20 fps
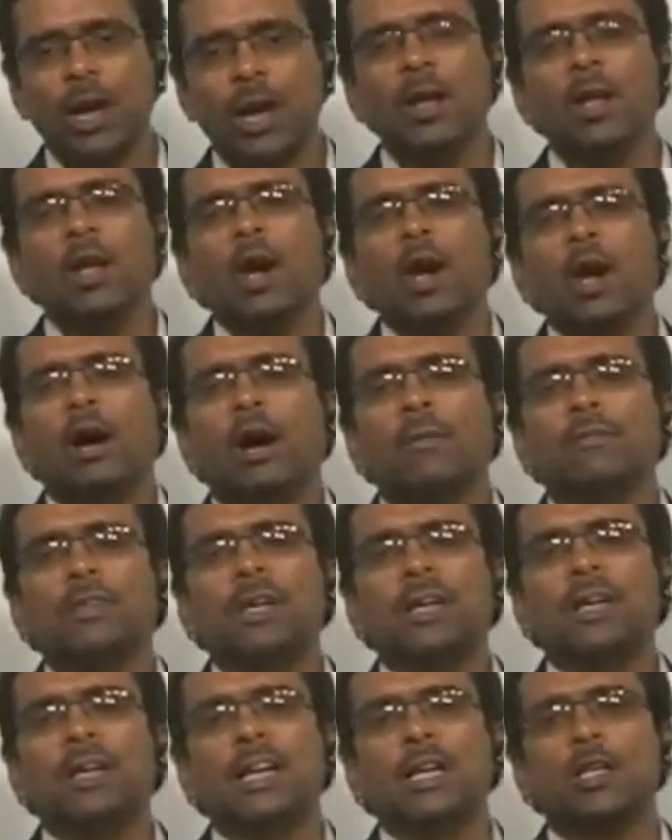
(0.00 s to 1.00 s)
Okay,
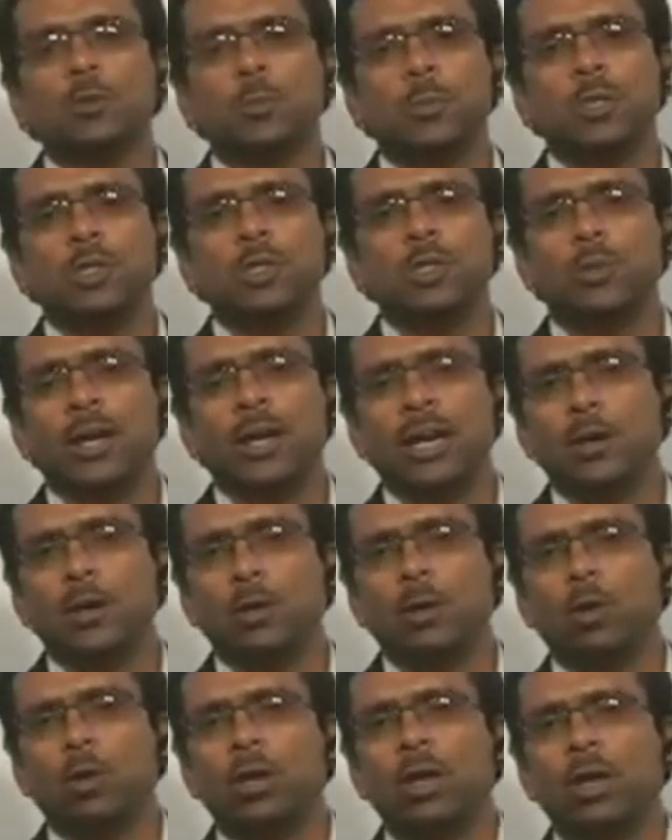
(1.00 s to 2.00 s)
offset errors means
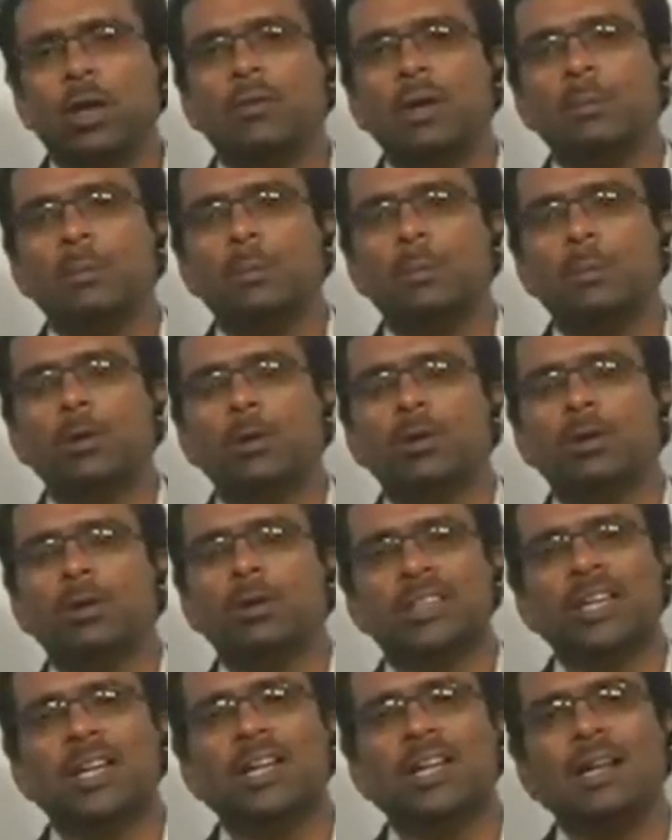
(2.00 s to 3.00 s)
when I don't give
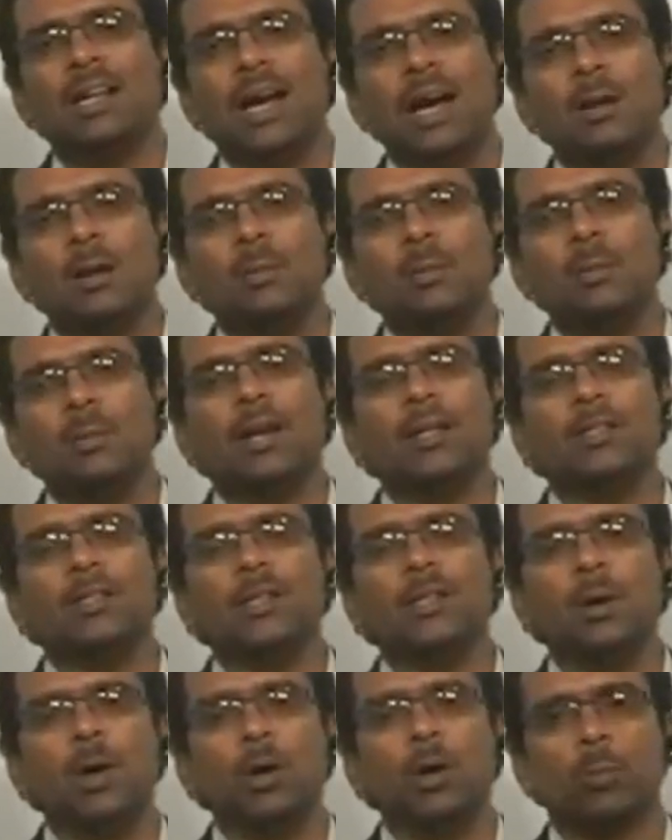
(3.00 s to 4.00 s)
input, still I will be
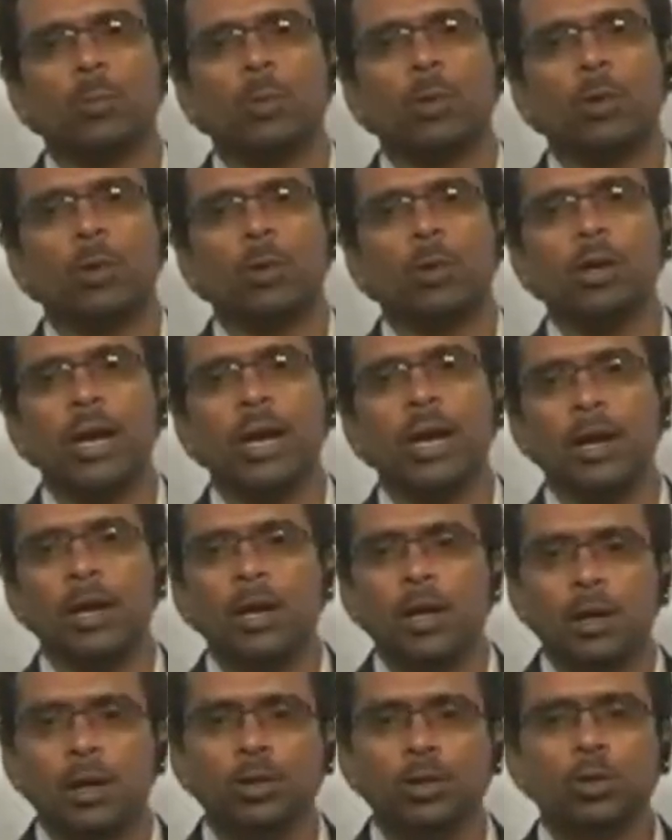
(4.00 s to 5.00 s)
getting some output,
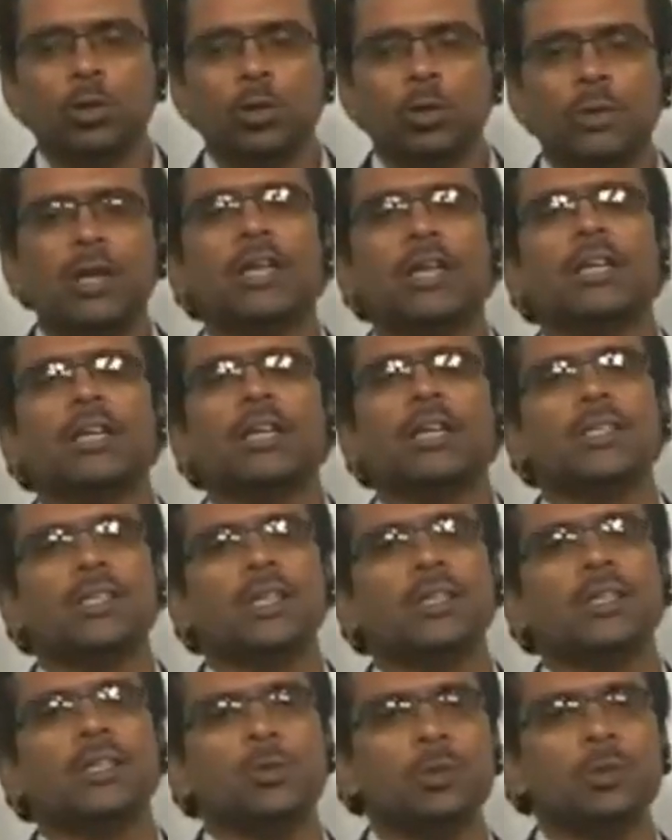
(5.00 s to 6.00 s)
okay, due to
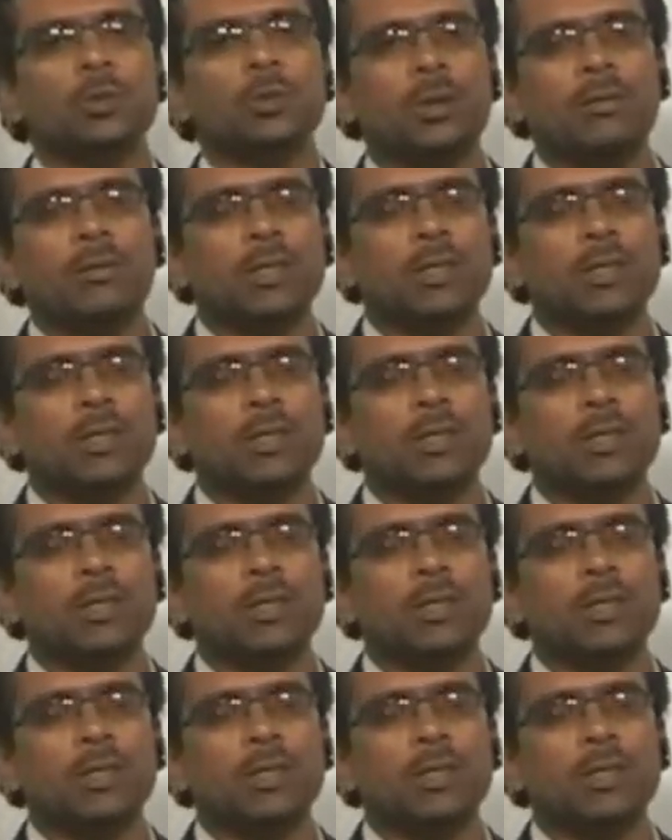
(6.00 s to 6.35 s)
various reasons